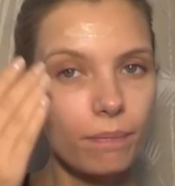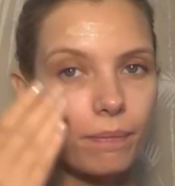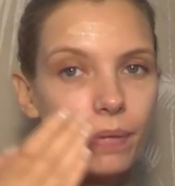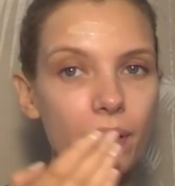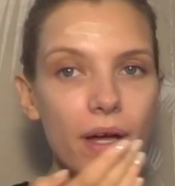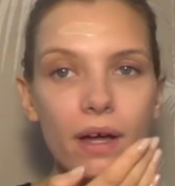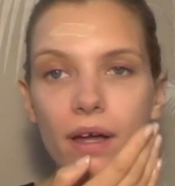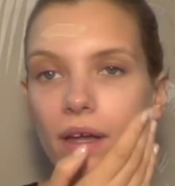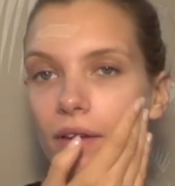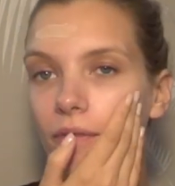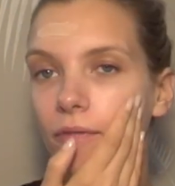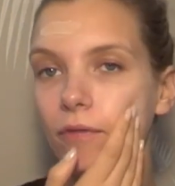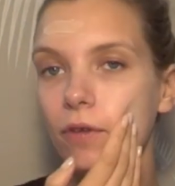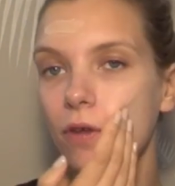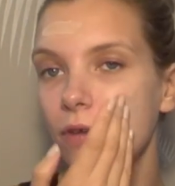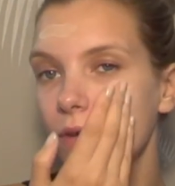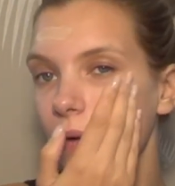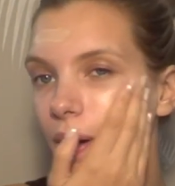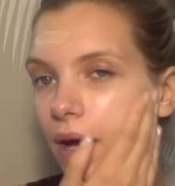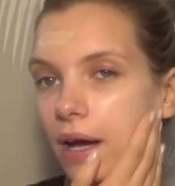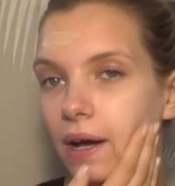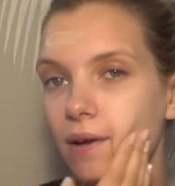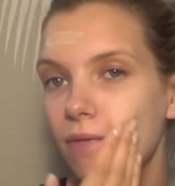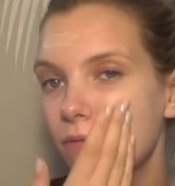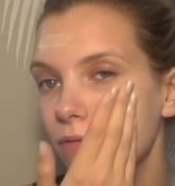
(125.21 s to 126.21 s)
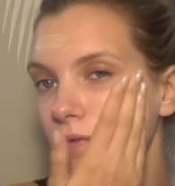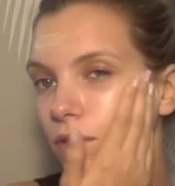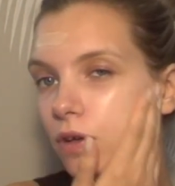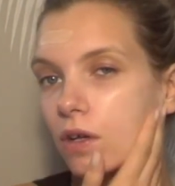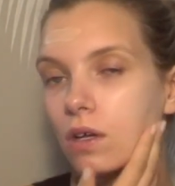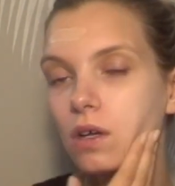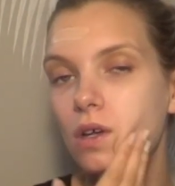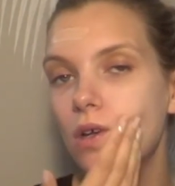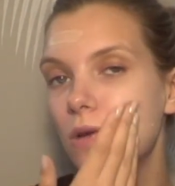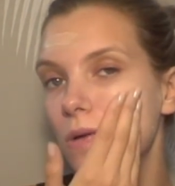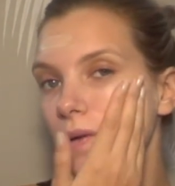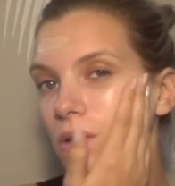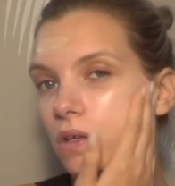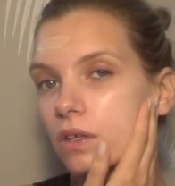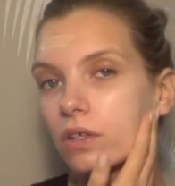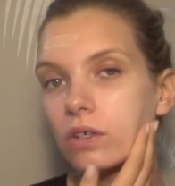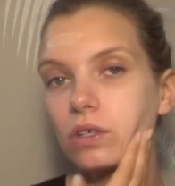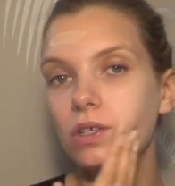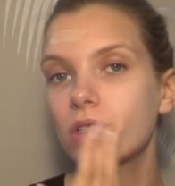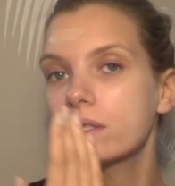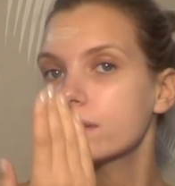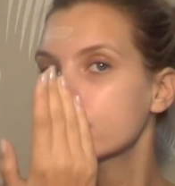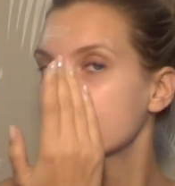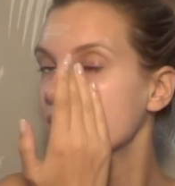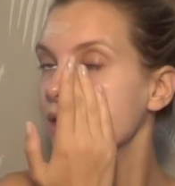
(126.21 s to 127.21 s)
but if you have
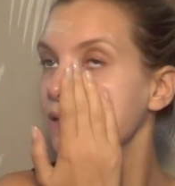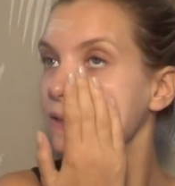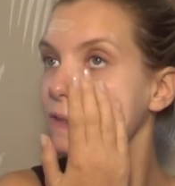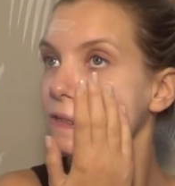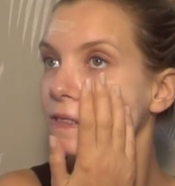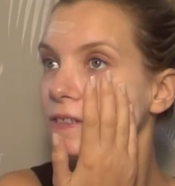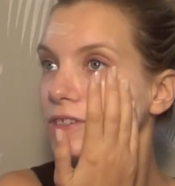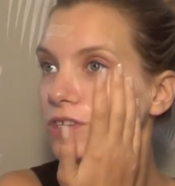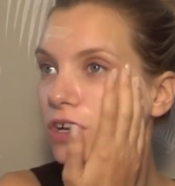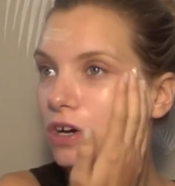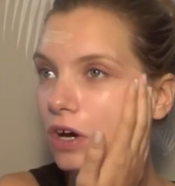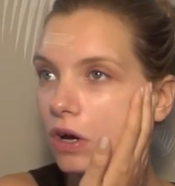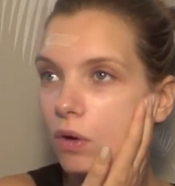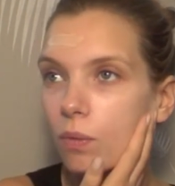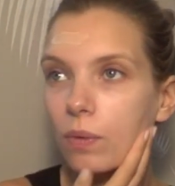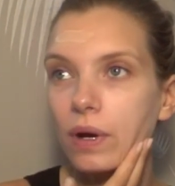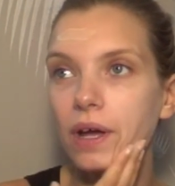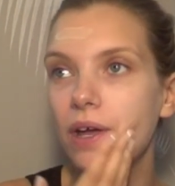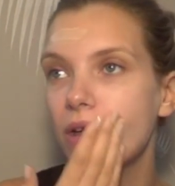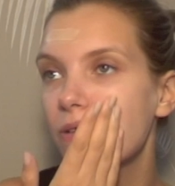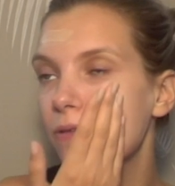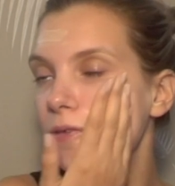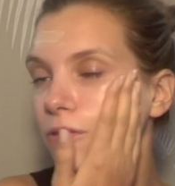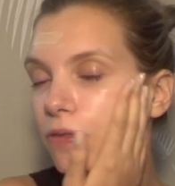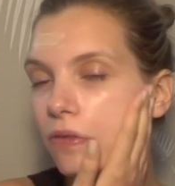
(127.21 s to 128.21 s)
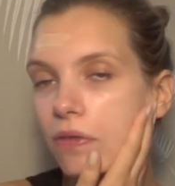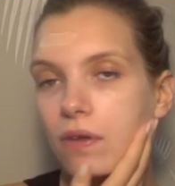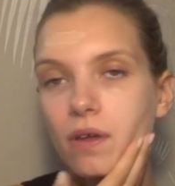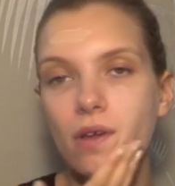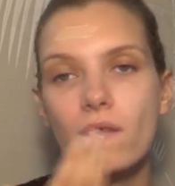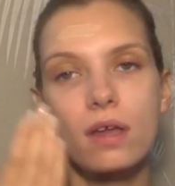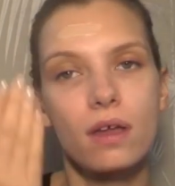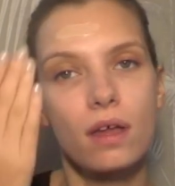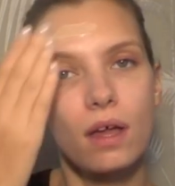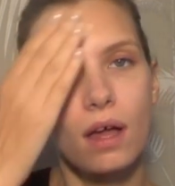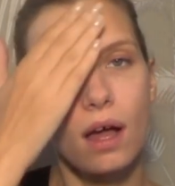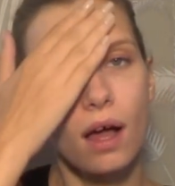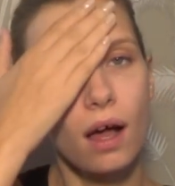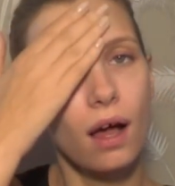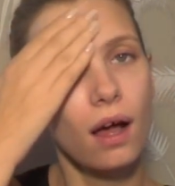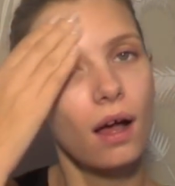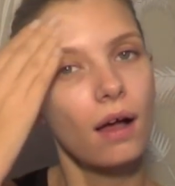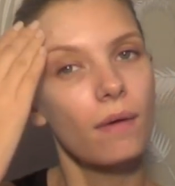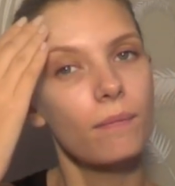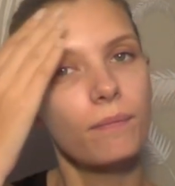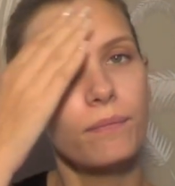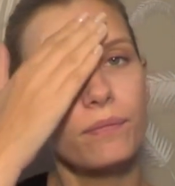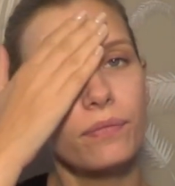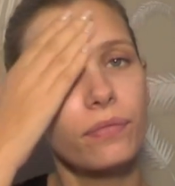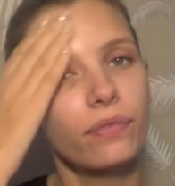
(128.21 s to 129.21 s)
good skin to start with,
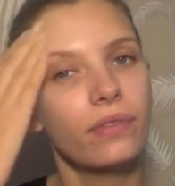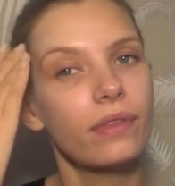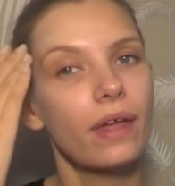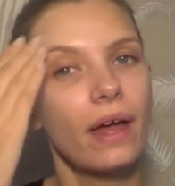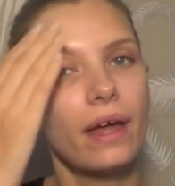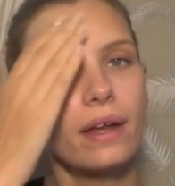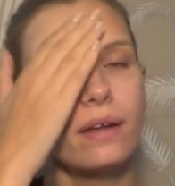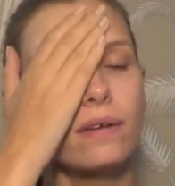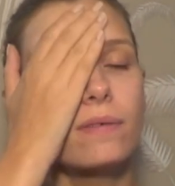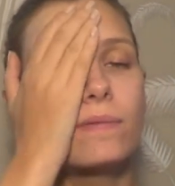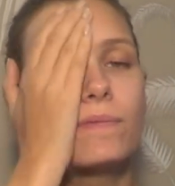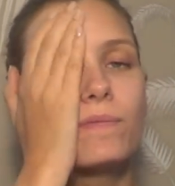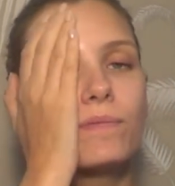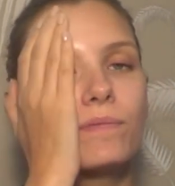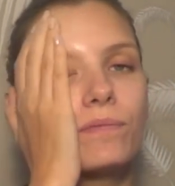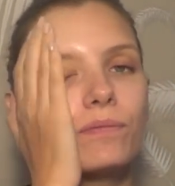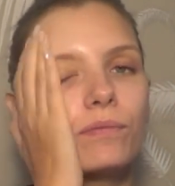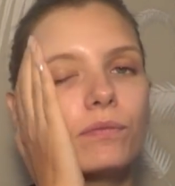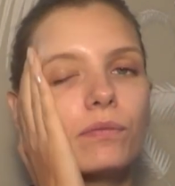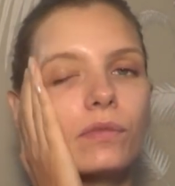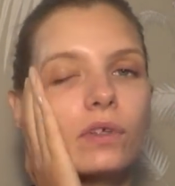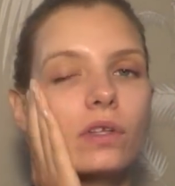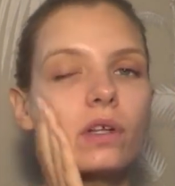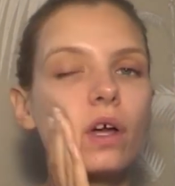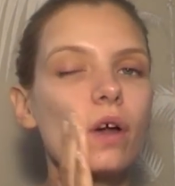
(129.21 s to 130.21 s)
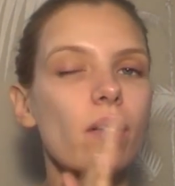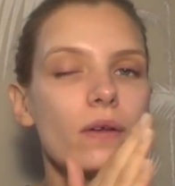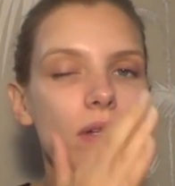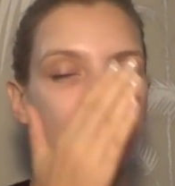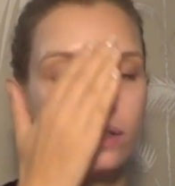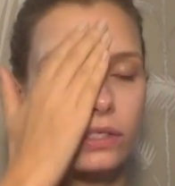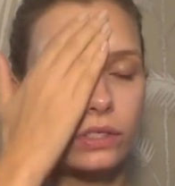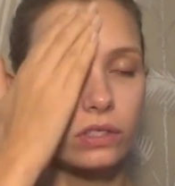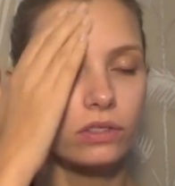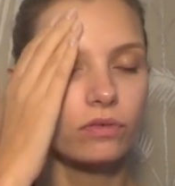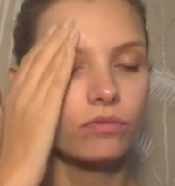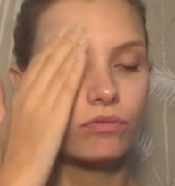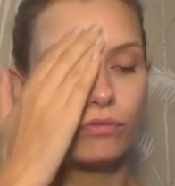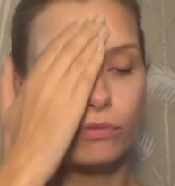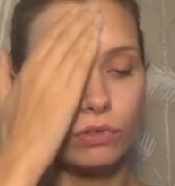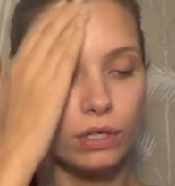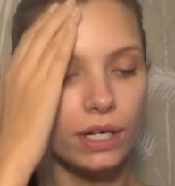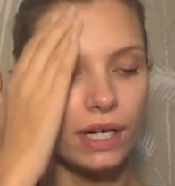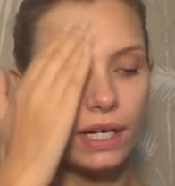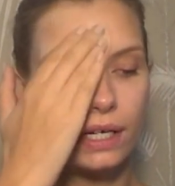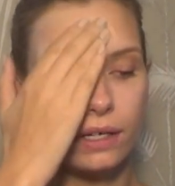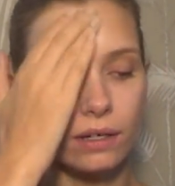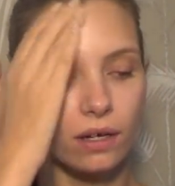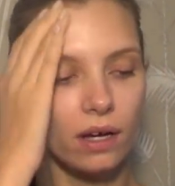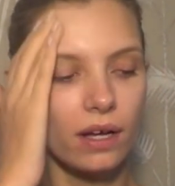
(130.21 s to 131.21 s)
um, then, you know, it's just
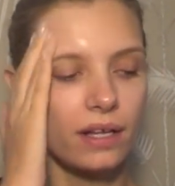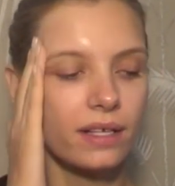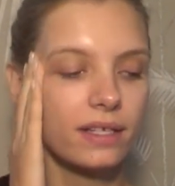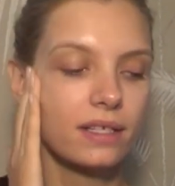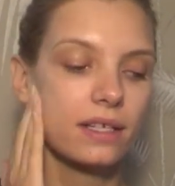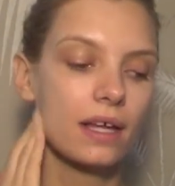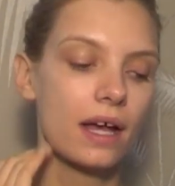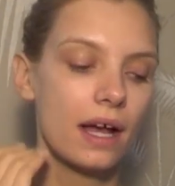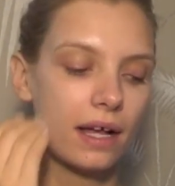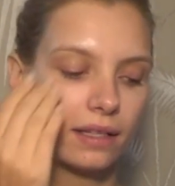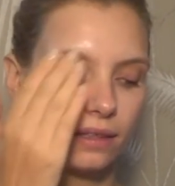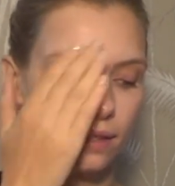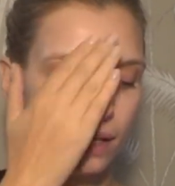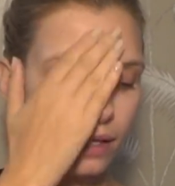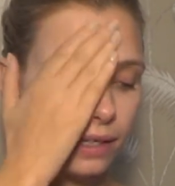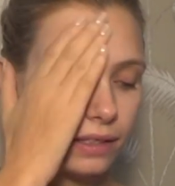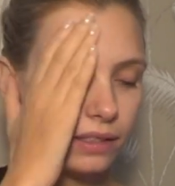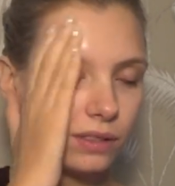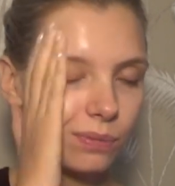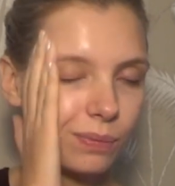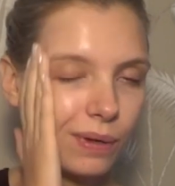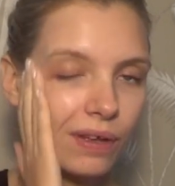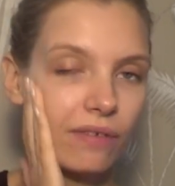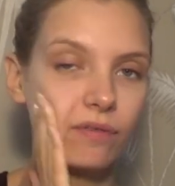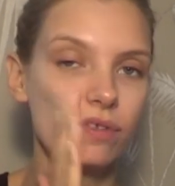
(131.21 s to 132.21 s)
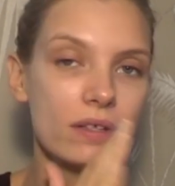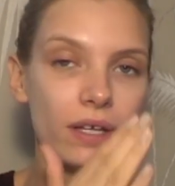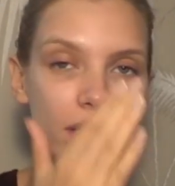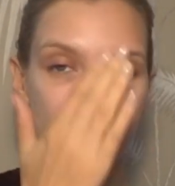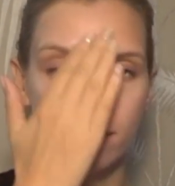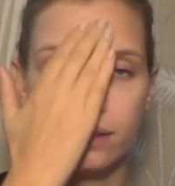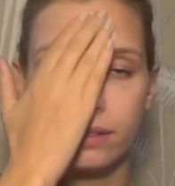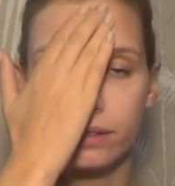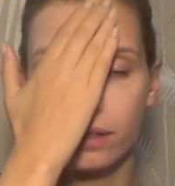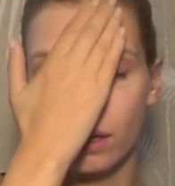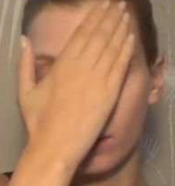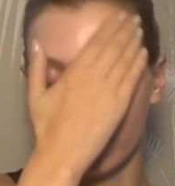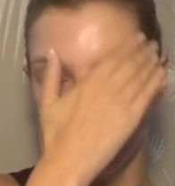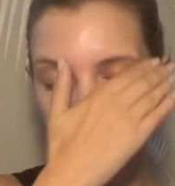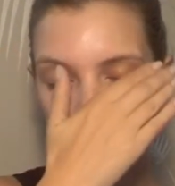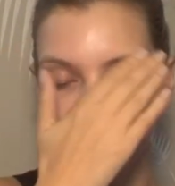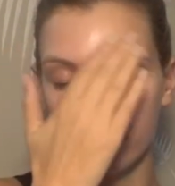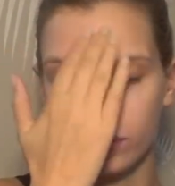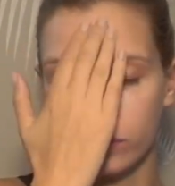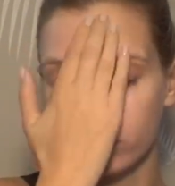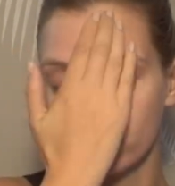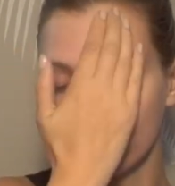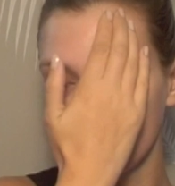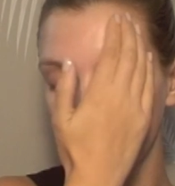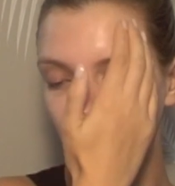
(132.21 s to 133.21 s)
really nice to add that little bit of tint
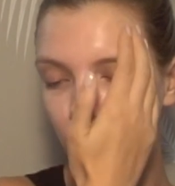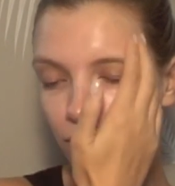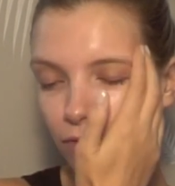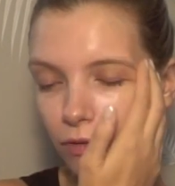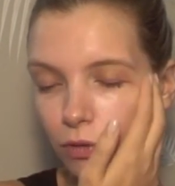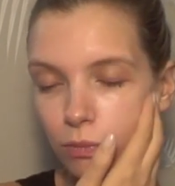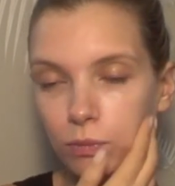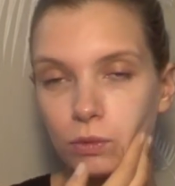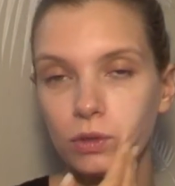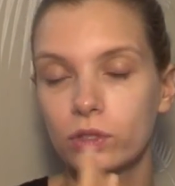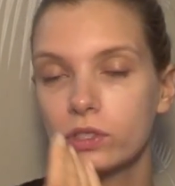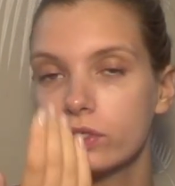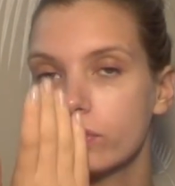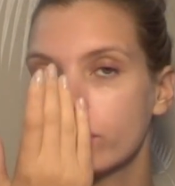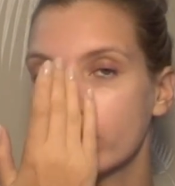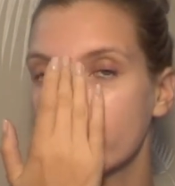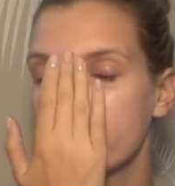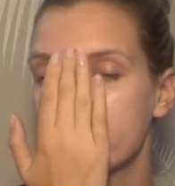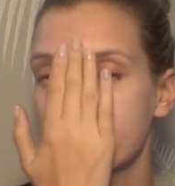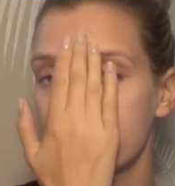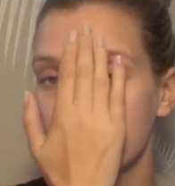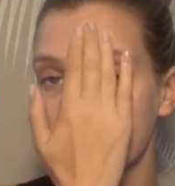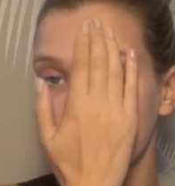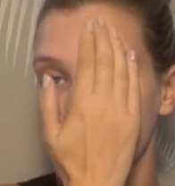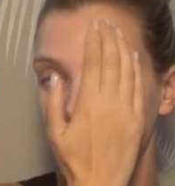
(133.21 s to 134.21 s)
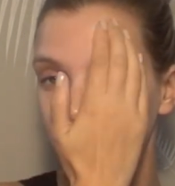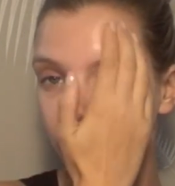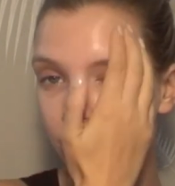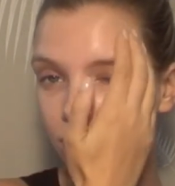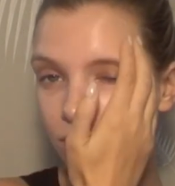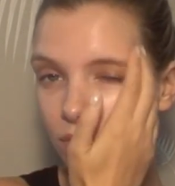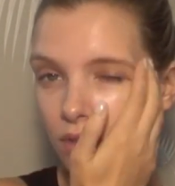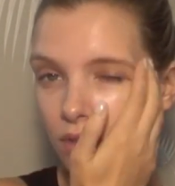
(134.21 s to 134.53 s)
over the top of your moisturiser.